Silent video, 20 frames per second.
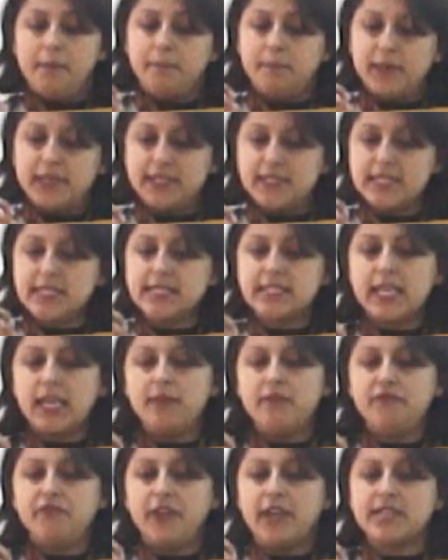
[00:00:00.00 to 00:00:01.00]
But the
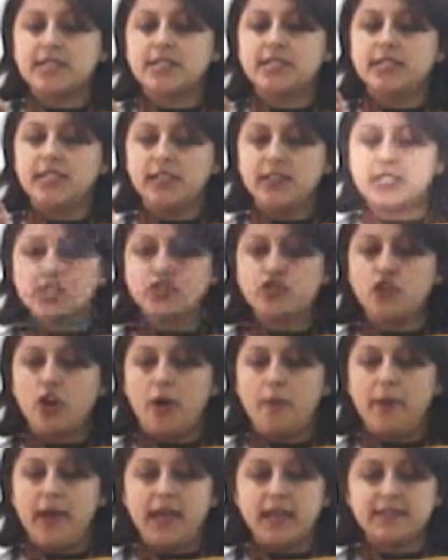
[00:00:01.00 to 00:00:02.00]
scheme faced serious
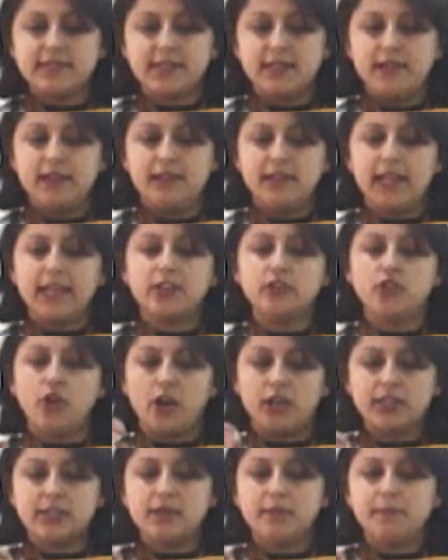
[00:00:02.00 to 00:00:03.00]
drawbacks like
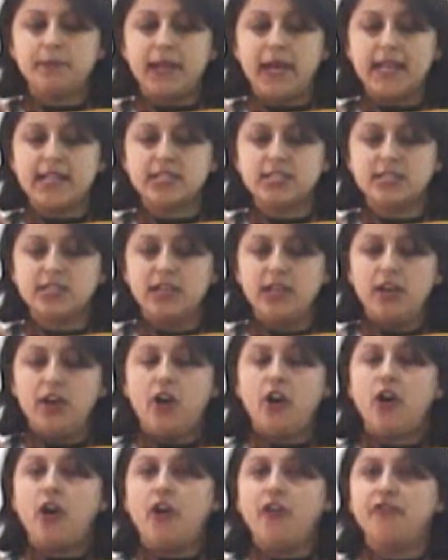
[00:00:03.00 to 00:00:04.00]
non-compliance of
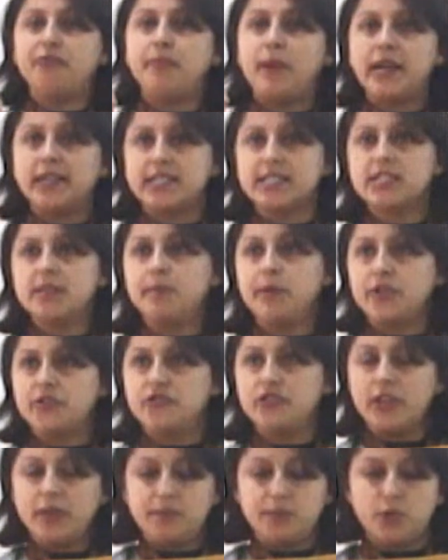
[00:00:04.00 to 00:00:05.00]

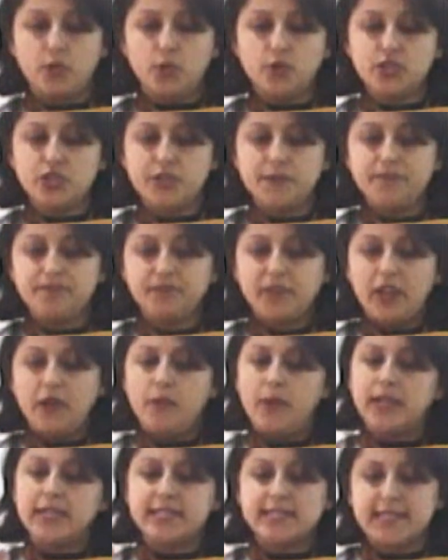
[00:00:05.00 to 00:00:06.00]
participatory approach
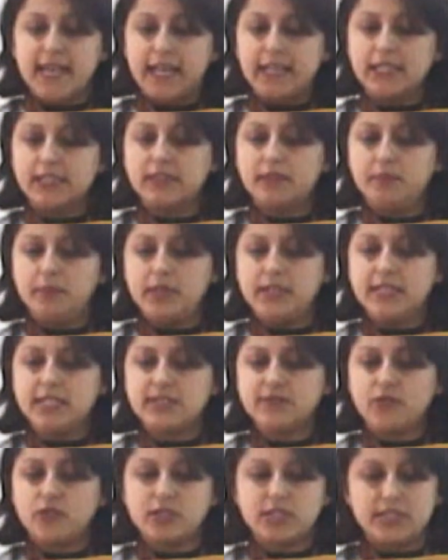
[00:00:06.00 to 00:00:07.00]
while designing the
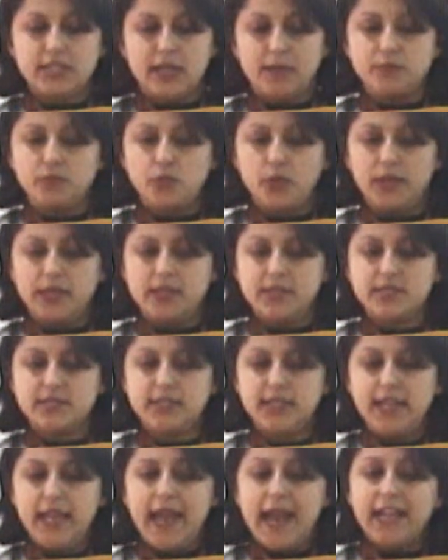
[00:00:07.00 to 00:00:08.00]
buildings for slum dwellers
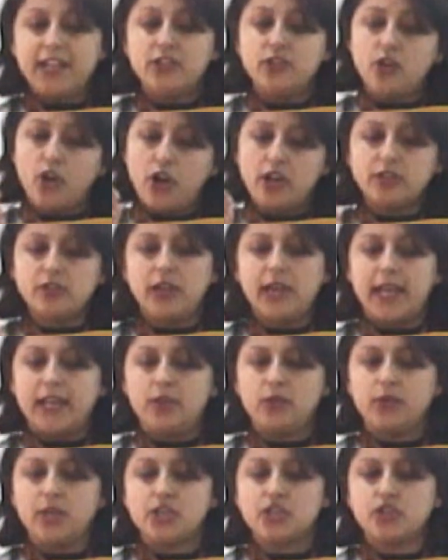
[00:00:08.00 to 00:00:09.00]
and
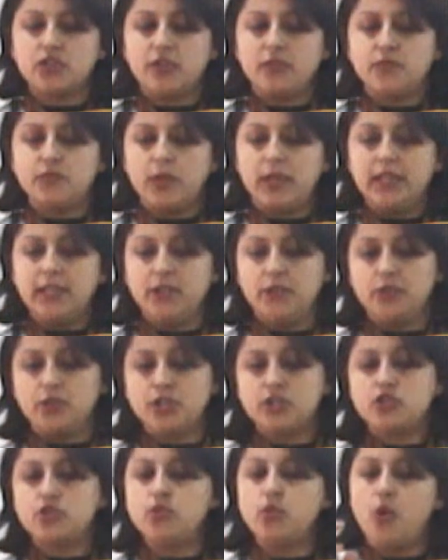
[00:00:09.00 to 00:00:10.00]
non-allocation of dwelling
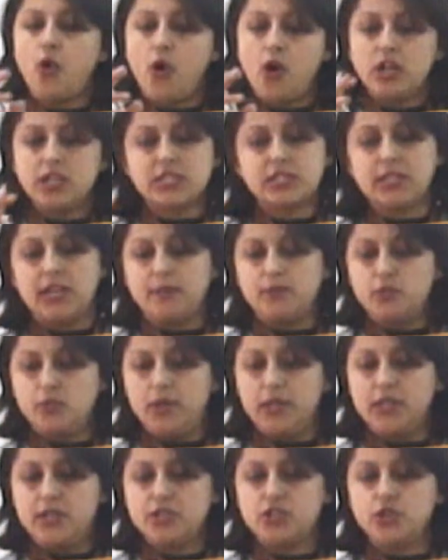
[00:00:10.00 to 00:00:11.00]
units to all slum
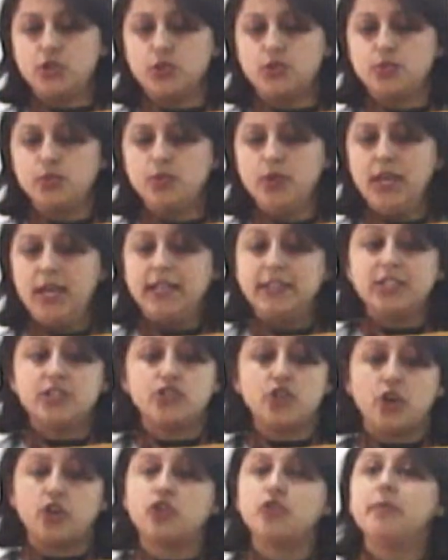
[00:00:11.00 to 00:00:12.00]
dwellers due to the
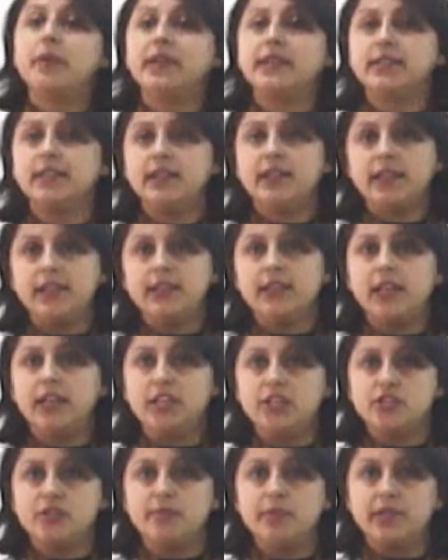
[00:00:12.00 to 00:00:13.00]
documented
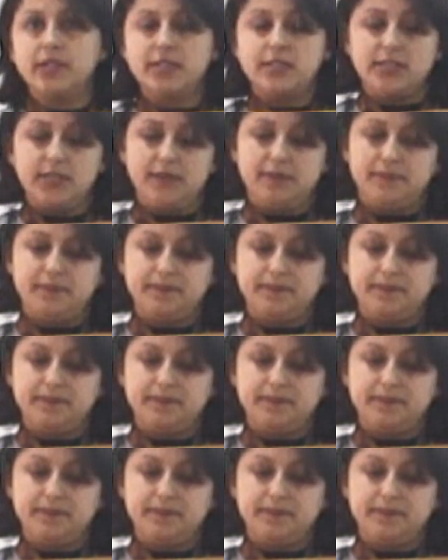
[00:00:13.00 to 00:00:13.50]
ineligibility.